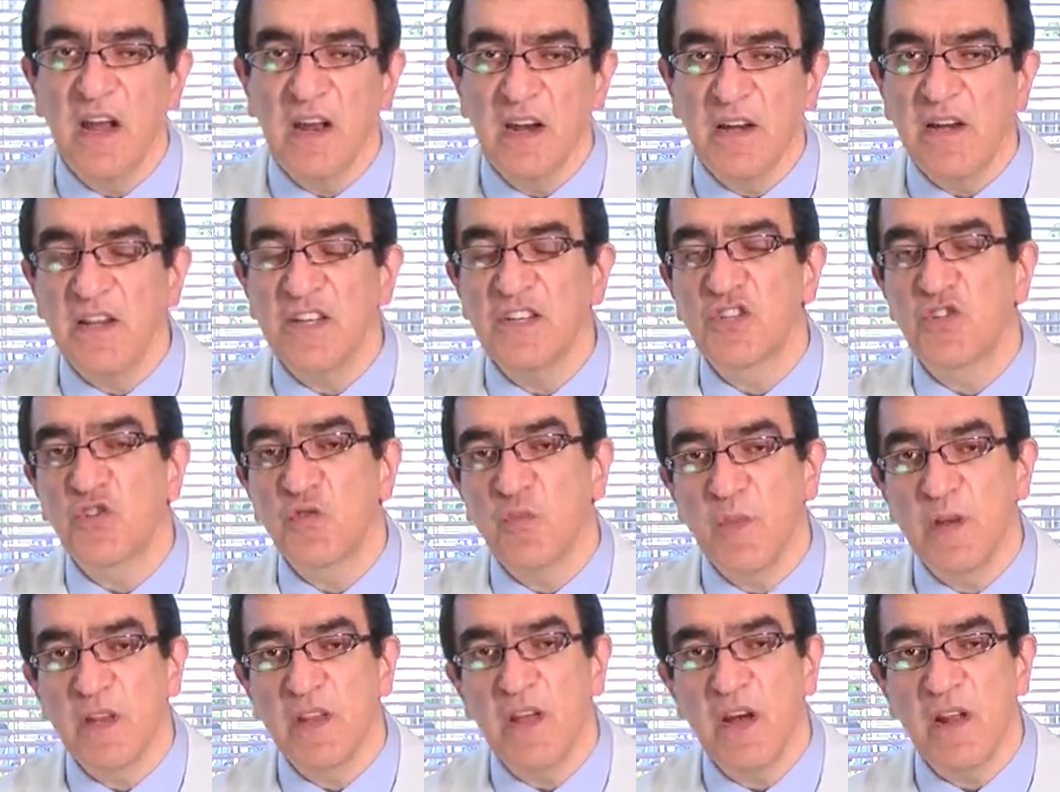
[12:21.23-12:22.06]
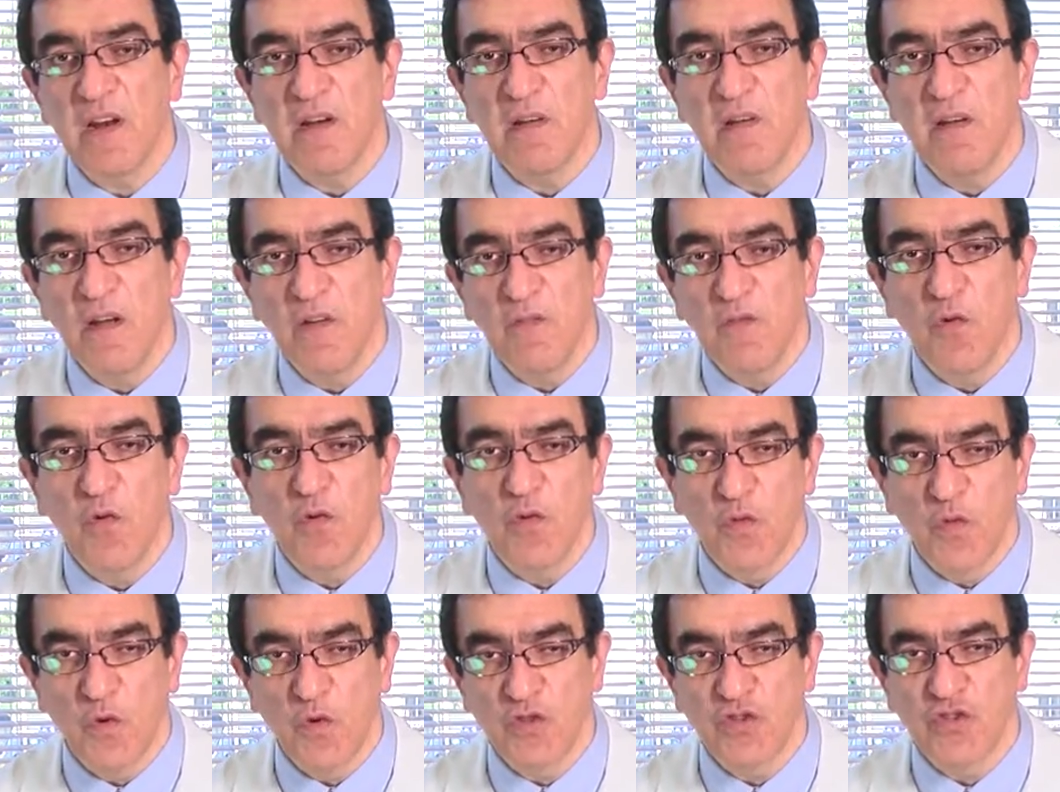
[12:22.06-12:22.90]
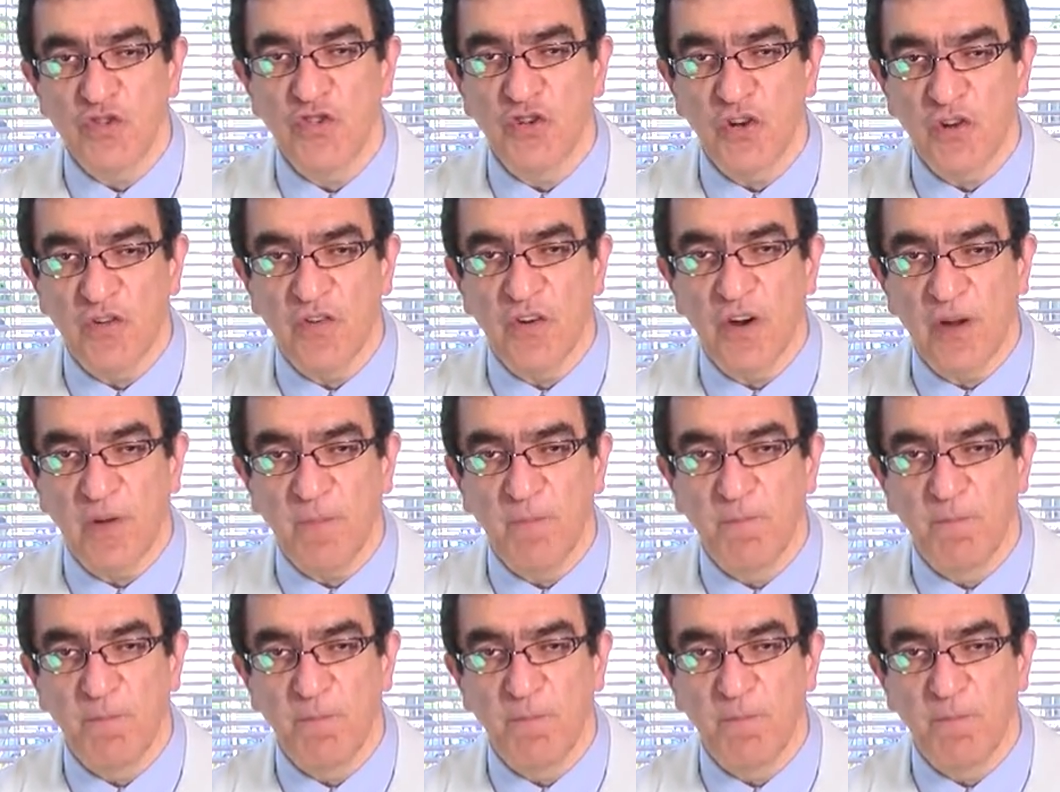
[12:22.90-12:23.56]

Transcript: needs to be done for those children.